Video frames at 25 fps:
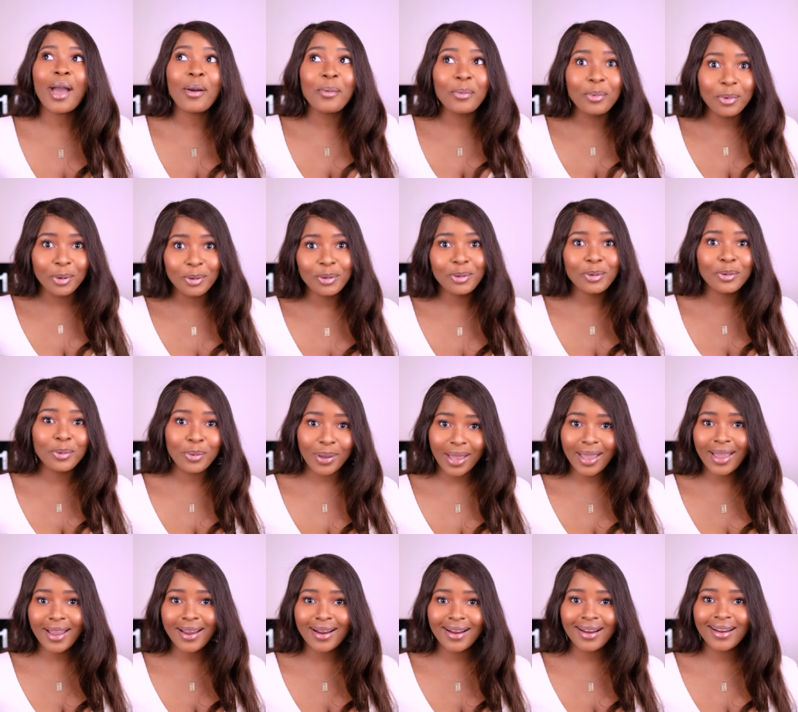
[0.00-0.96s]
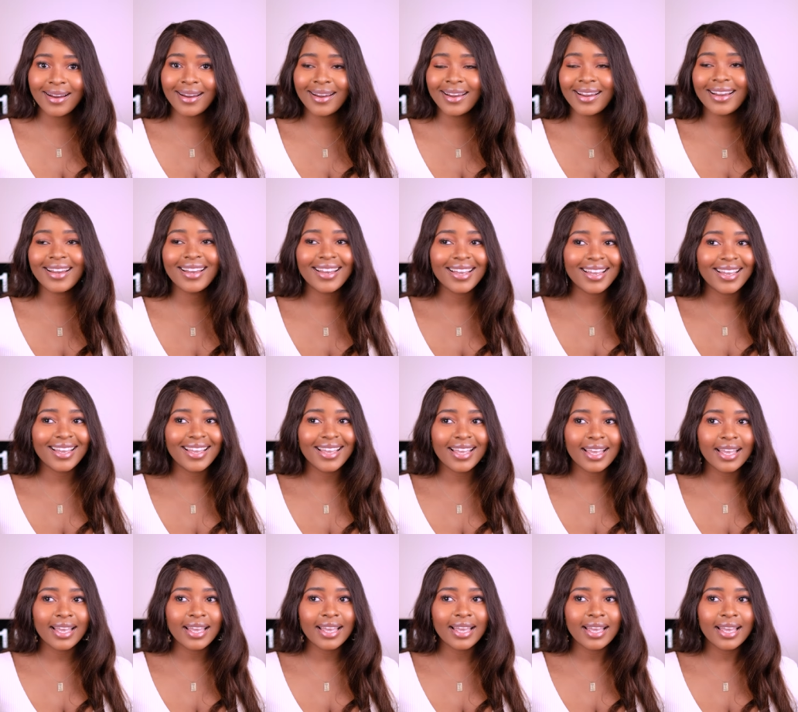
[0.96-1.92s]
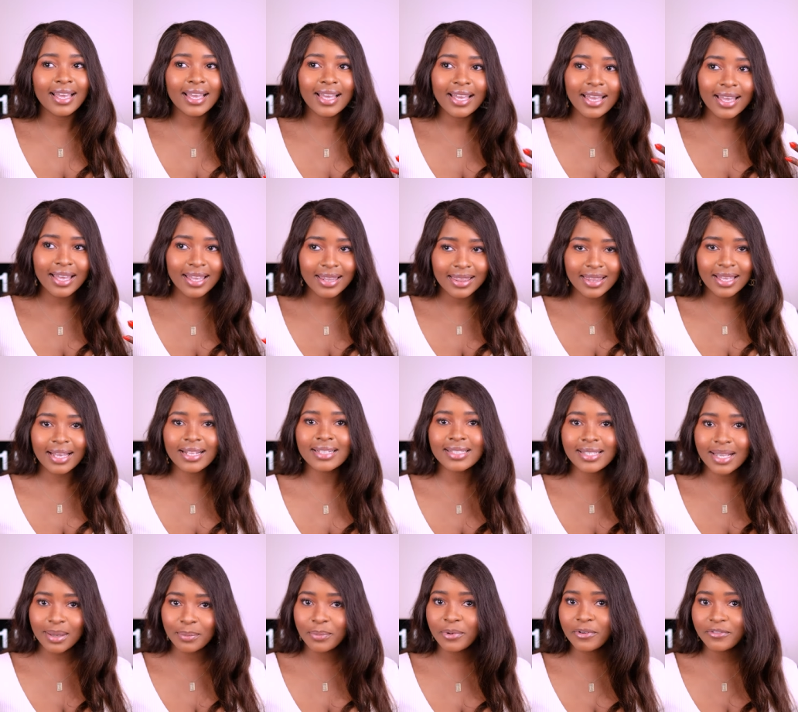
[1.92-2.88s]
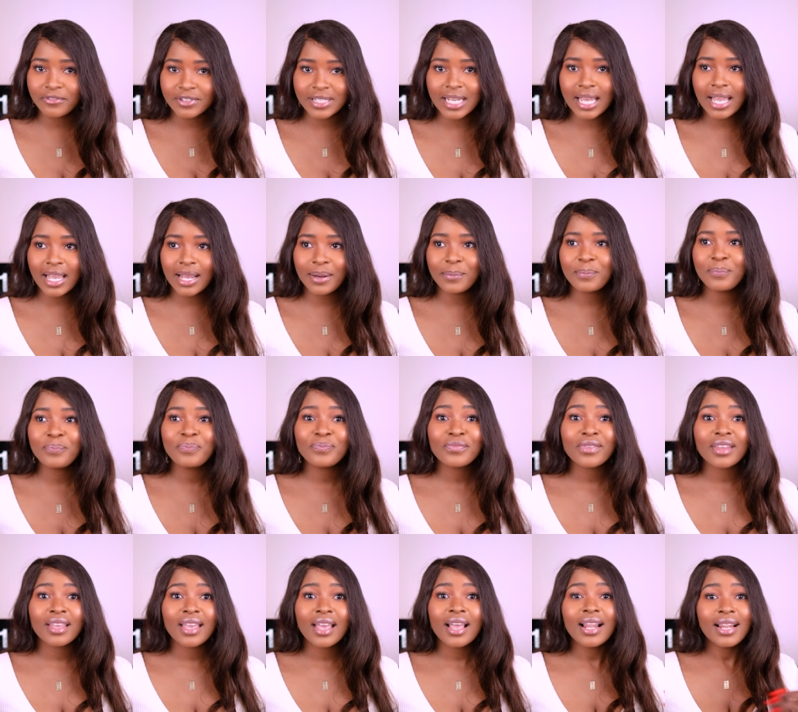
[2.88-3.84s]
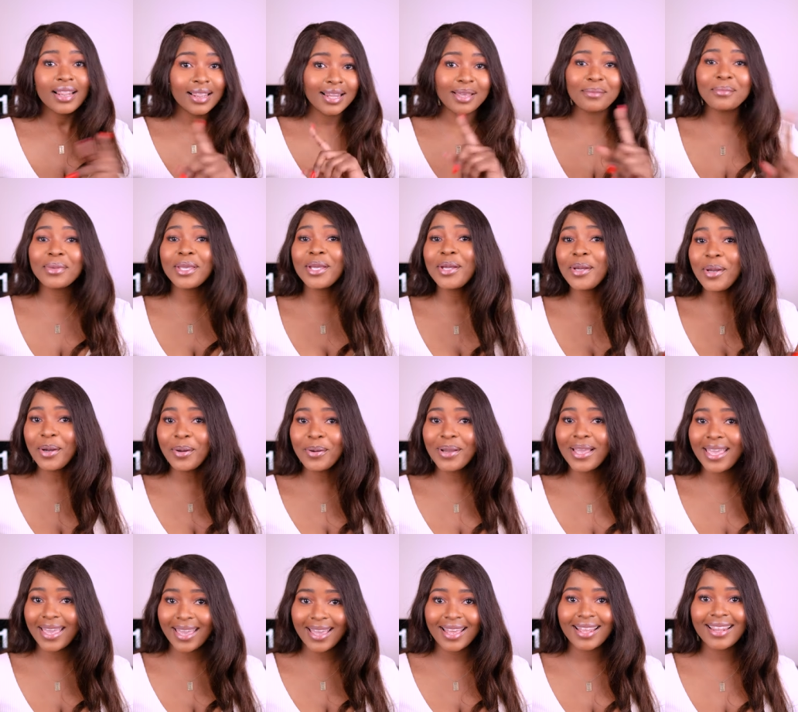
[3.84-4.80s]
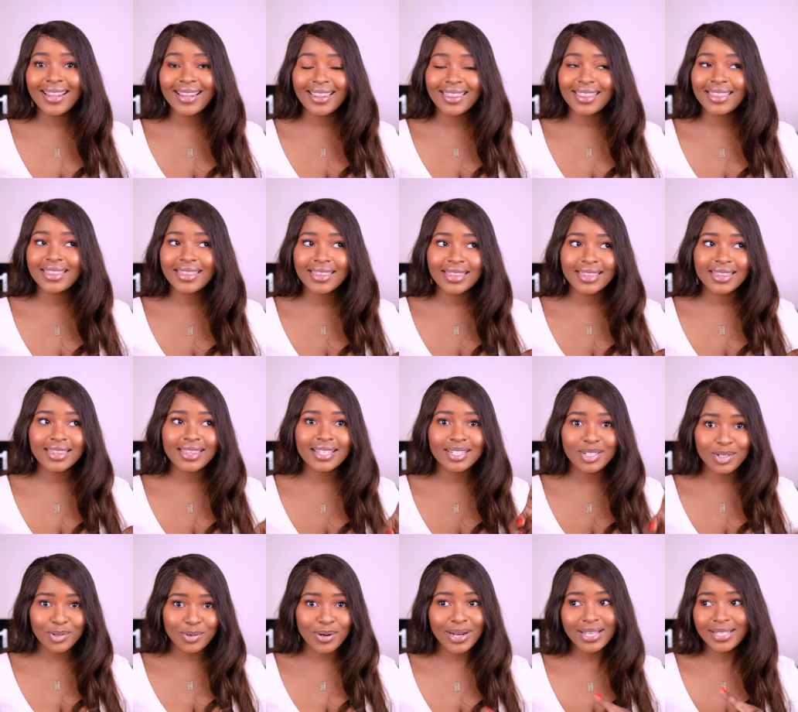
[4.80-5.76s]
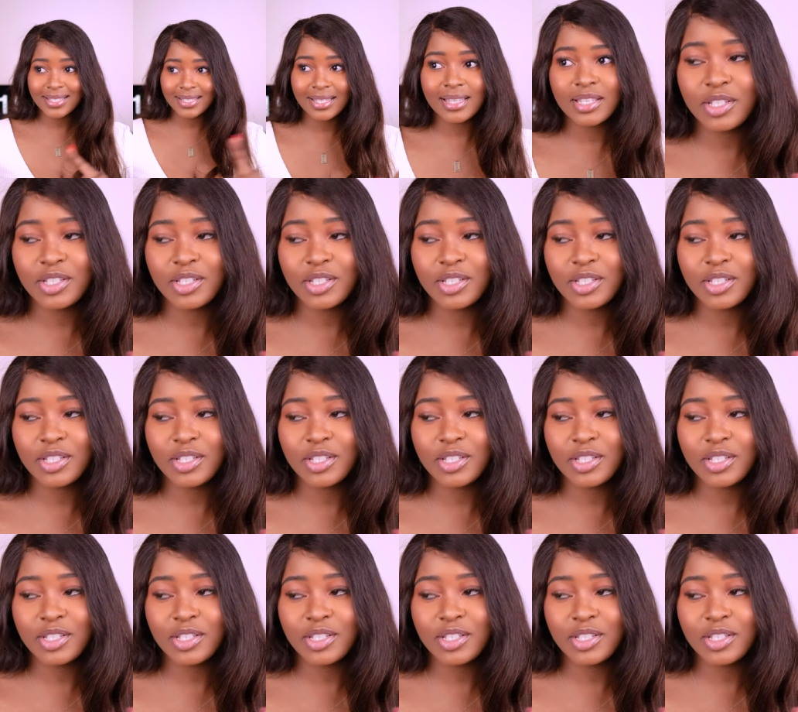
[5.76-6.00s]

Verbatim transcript: I would wear at that type of date. Let me go get the dress